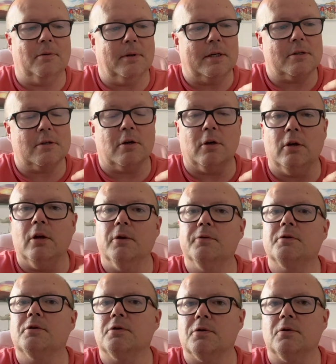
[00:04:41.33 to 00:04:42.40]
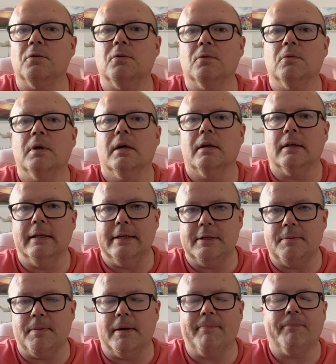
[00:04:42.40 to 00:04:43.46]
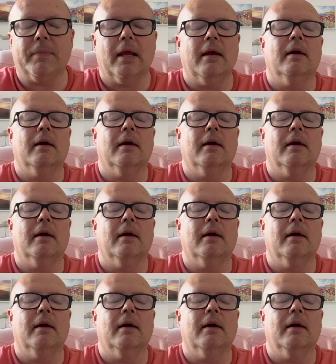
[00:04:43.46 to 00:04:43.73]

and it's close to Lisbon.